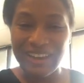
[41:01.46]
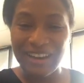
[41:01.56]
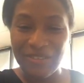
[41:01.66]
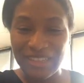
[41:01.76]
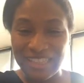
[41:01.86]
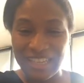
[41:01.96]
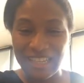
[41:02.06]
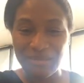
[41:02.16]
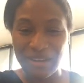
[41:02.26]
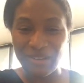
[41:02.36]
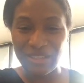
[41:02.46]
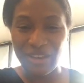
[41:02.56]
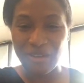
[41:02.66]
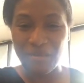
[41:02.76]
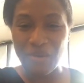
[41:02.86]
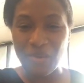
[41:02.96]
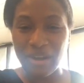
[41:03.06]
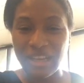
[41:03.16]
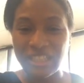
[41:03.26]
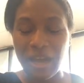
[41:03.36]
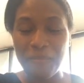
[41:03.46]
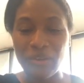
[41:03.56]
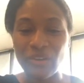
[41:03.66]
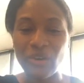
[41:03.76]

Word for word: okay, that makes sense. But I was talking about when I shop in the